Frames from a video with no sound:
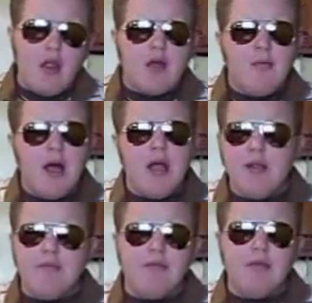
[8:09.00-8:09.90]
But
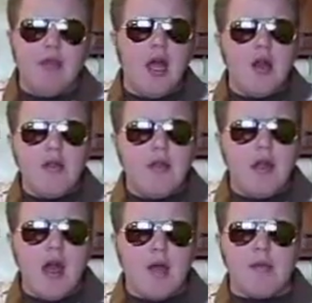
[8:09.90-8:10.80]
not all the
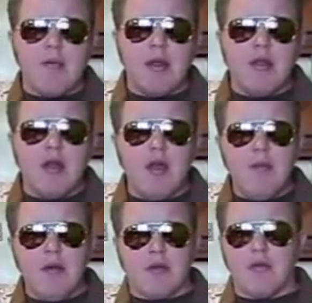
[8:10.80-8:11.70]
time. I mean, the
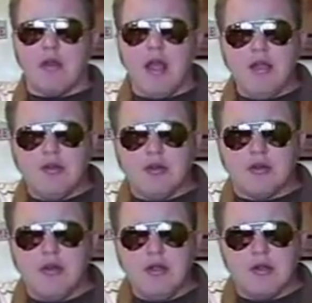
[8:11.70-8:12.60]
hippos are dangerous
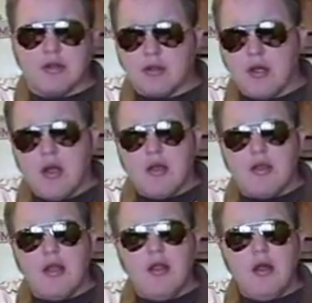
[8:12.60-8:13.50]
creatures.
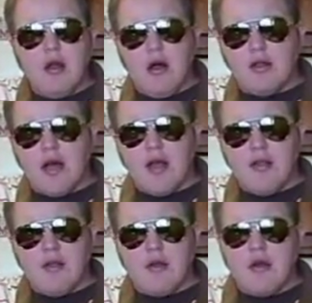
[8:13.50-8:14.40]
They look all
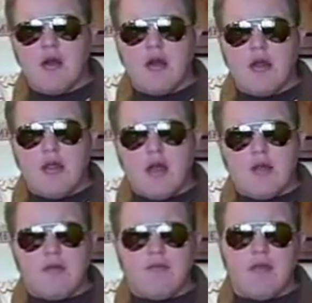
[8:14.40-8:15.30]
nice. Like,
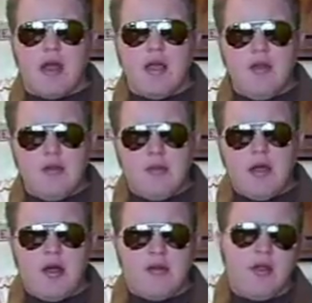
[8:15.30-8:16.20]
I used to play
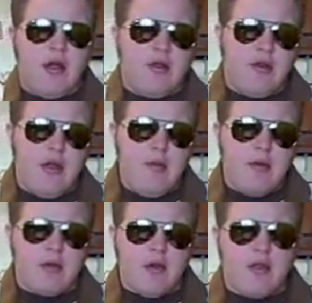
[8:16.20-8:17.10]
Hungry Hungry Hippos
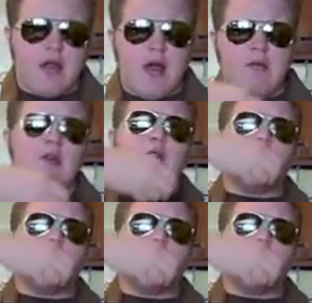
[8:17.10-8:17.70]
all the time when I was a